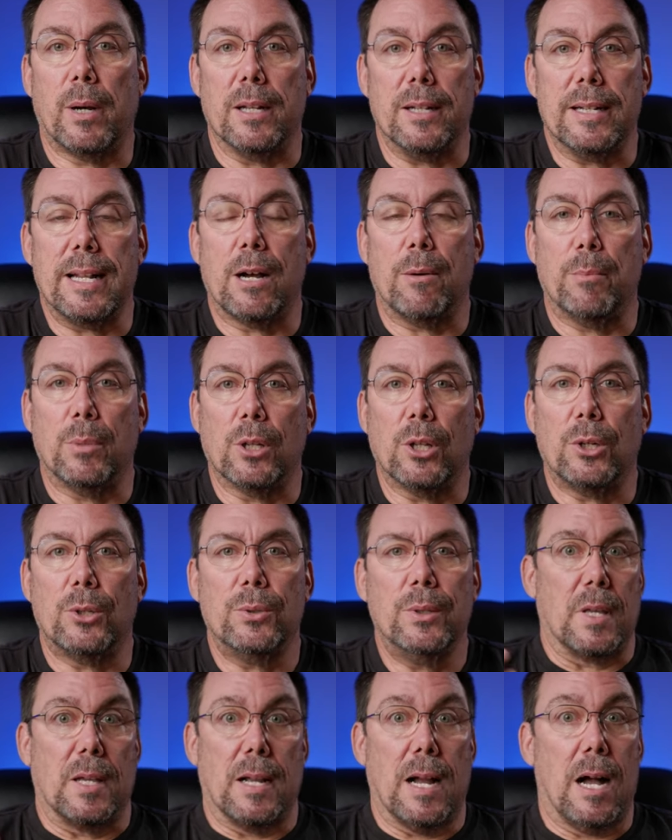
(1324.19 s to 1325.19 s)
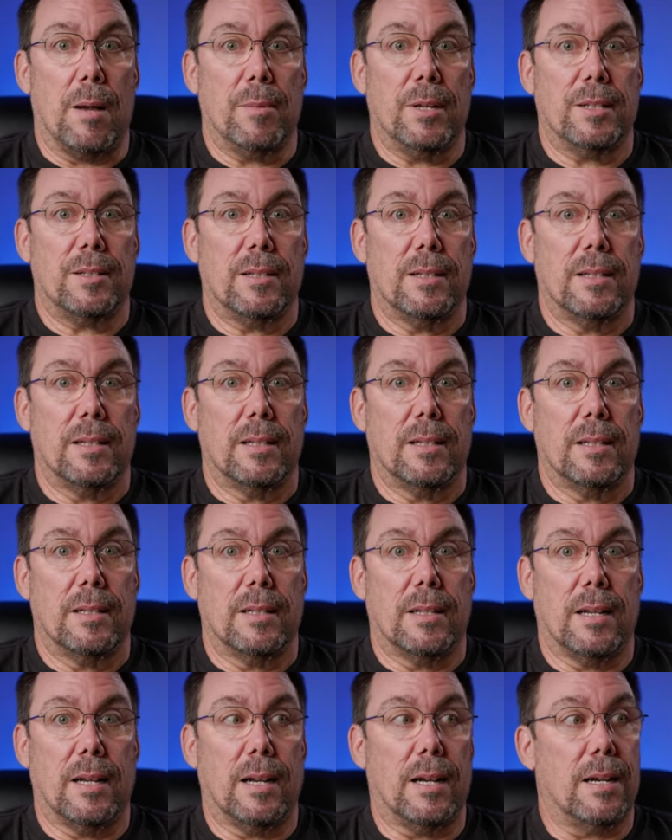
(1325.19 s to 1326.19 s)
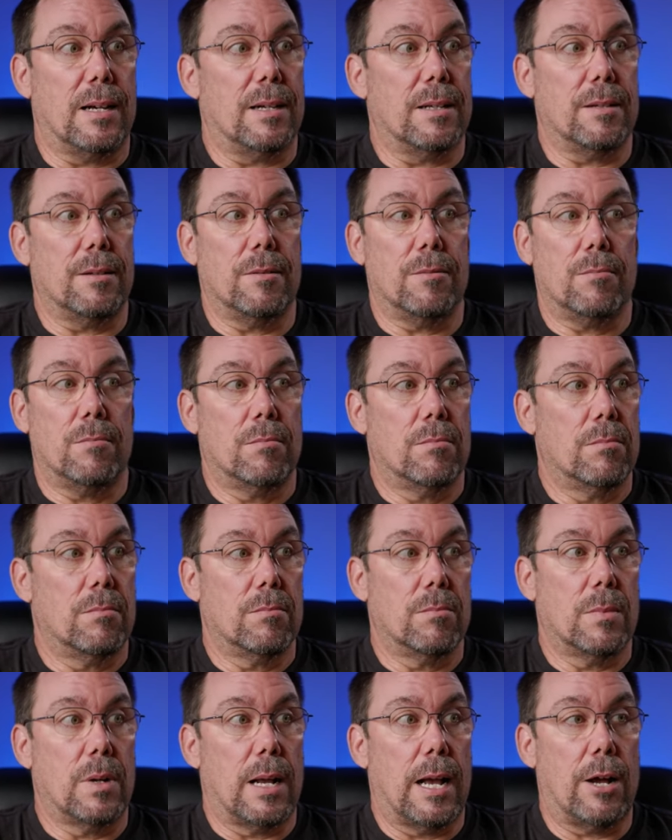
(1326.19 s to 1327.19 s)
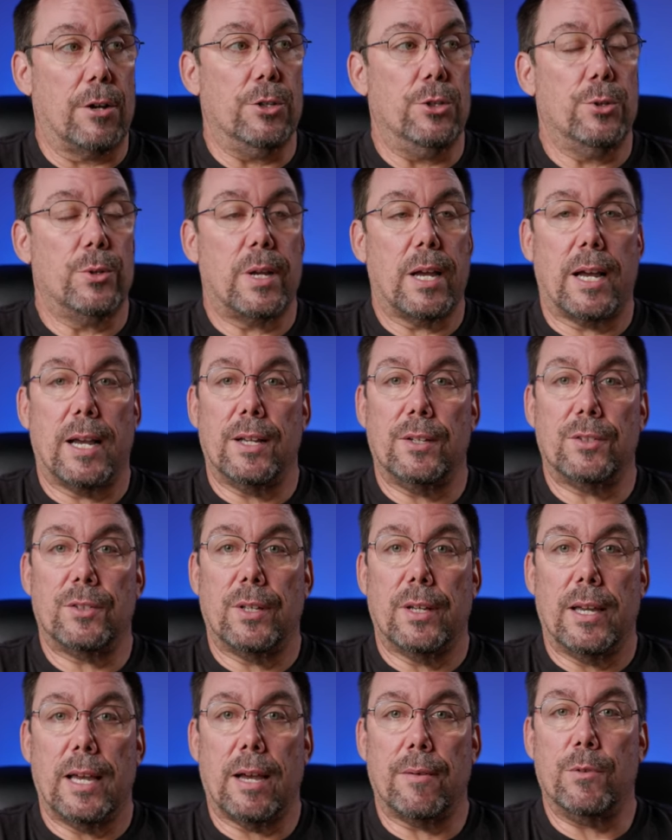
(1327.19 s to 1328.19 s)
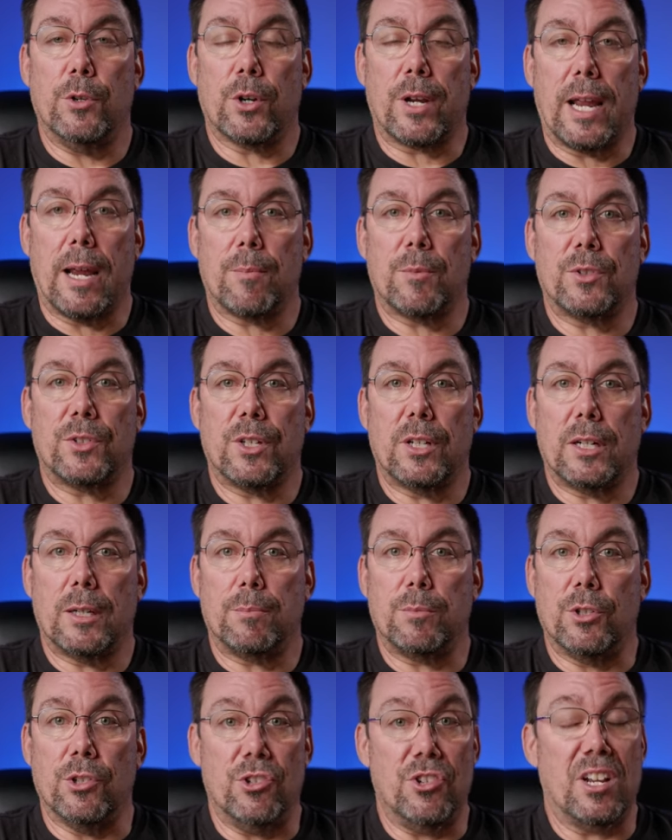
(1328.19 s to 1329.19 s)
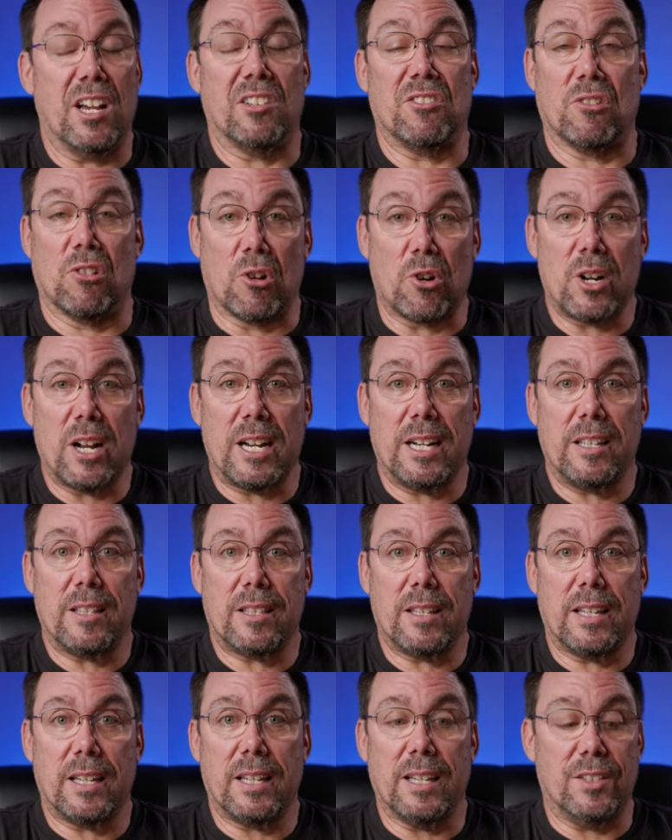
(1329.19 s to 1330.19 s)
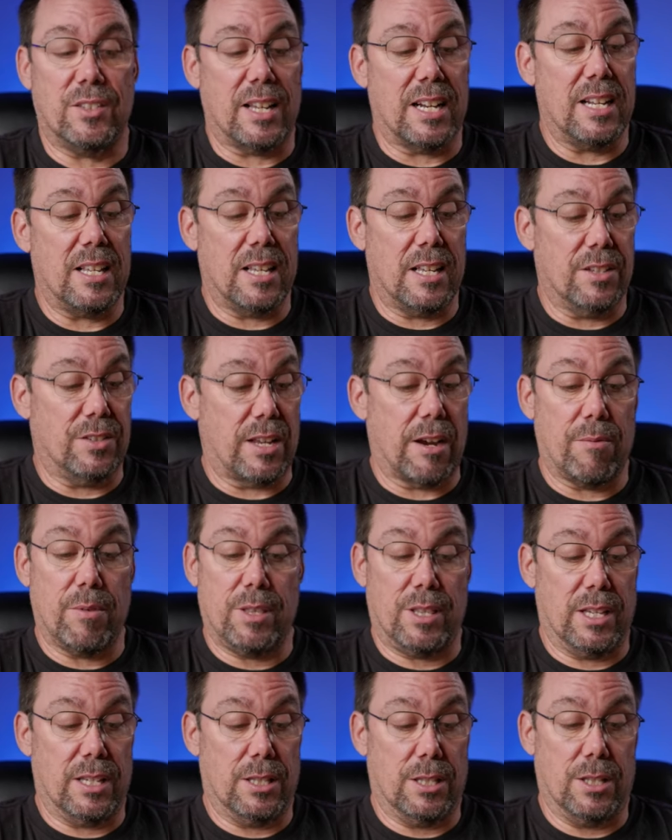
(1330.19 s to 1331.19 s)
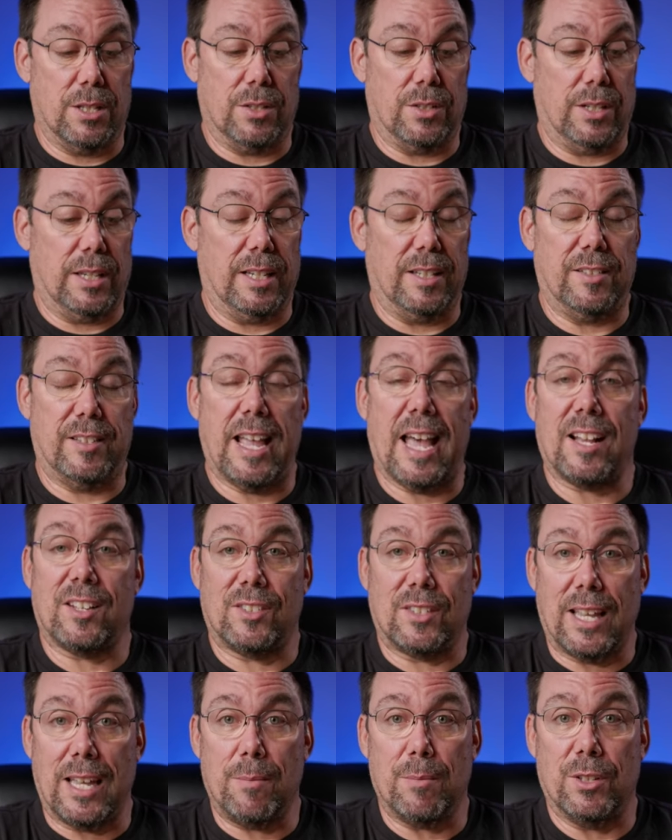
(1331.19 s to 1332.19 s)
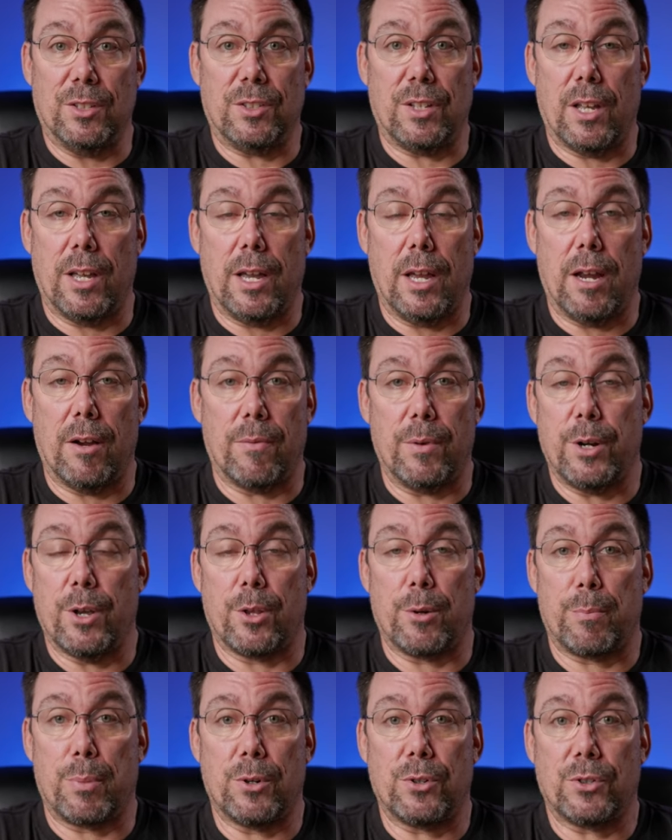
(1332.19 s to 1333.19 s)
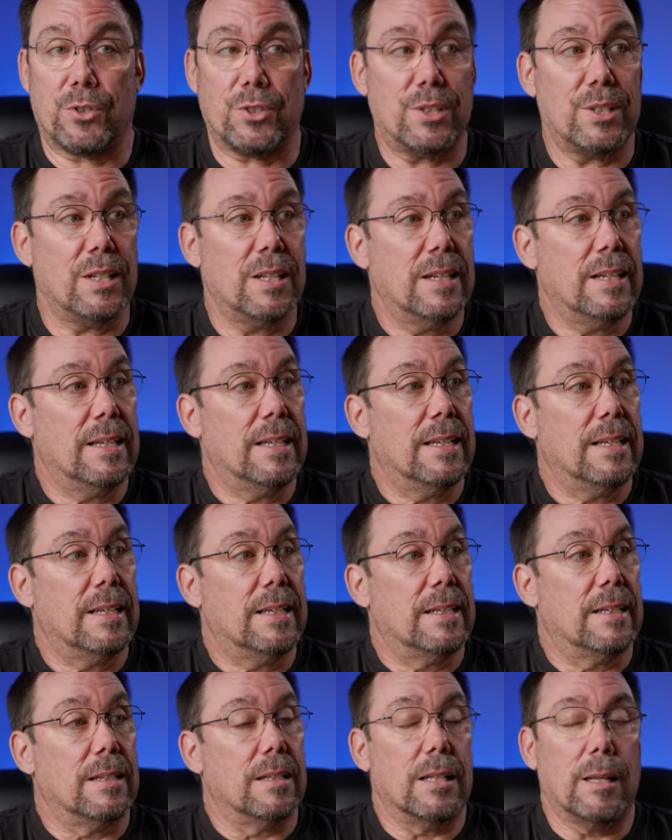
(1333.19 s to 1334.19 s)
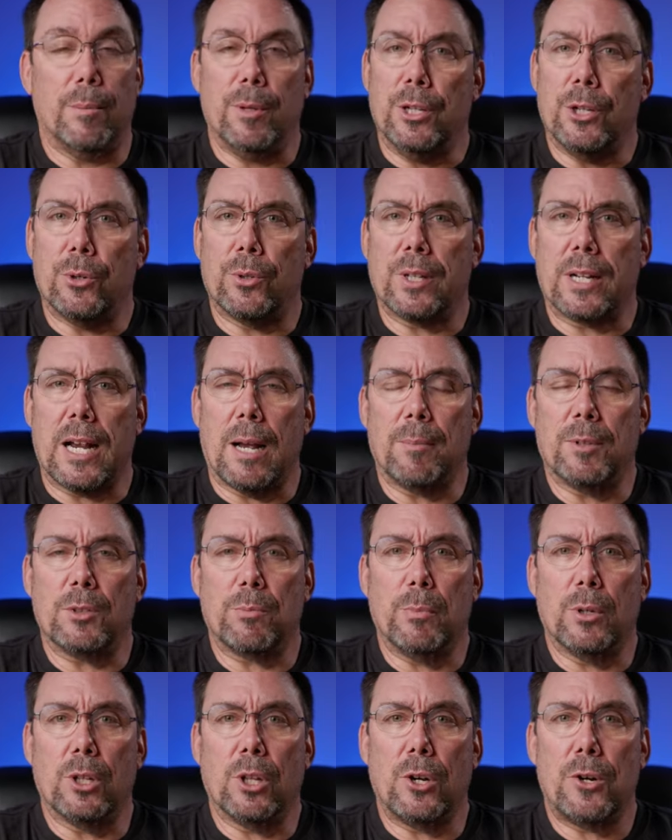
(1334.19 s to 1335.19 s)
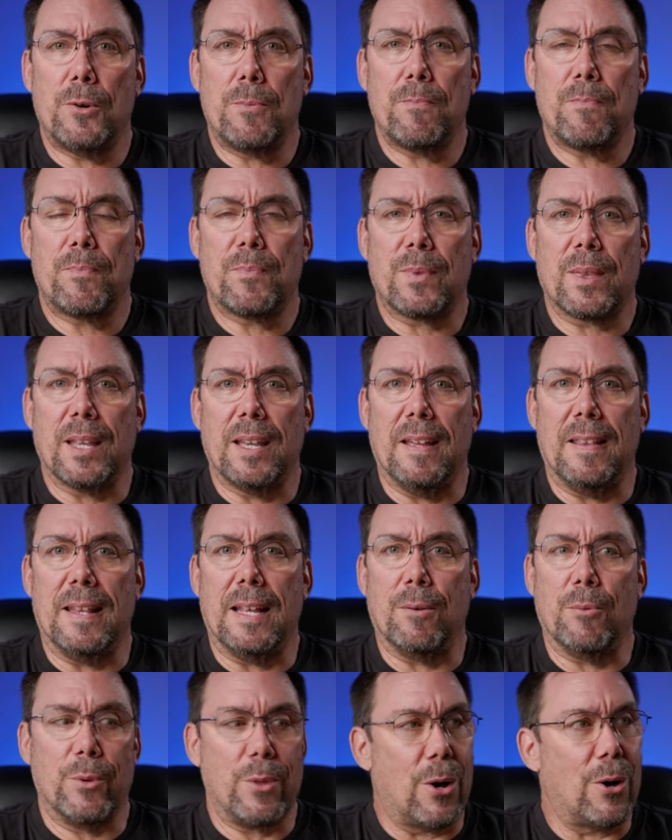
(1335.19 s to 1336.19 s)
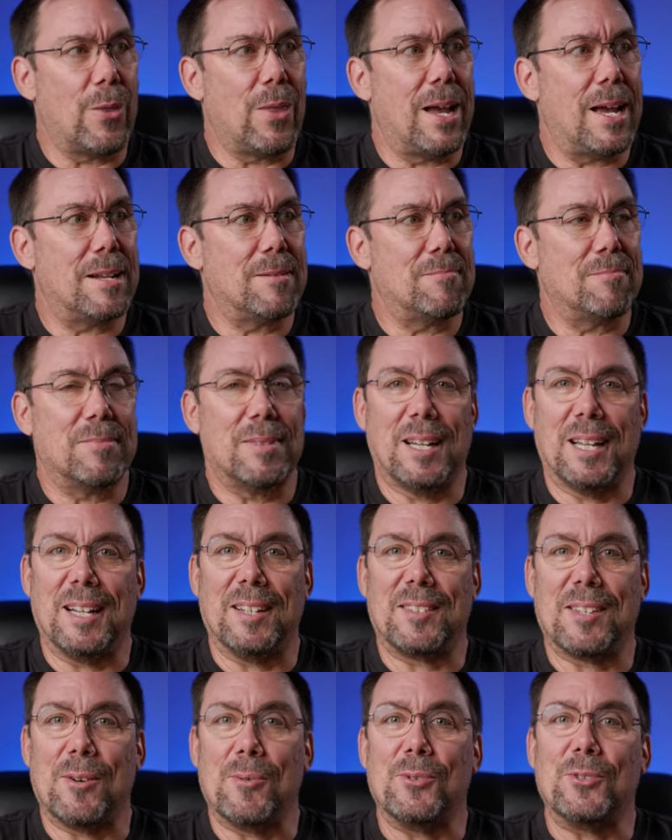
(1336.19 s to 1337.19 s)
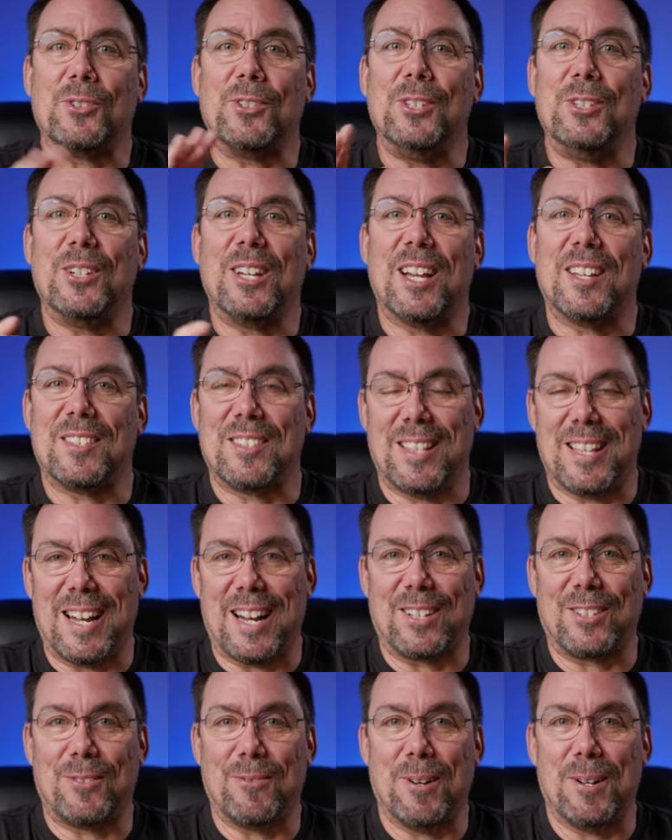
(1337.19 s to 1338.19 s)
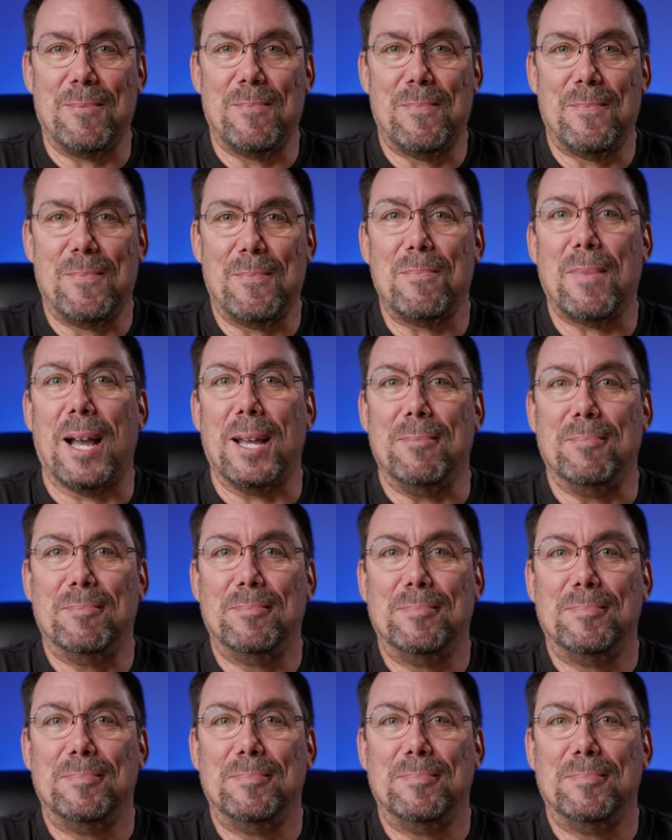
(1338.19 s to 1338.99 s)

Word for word: button down below. Comment on how you guys have your camera set up. Did you guys learn anything? Is any is everything the exact same as every other person? Let me know in the comments below. And then with all that, I guess I will see you guys in the next one. Bye.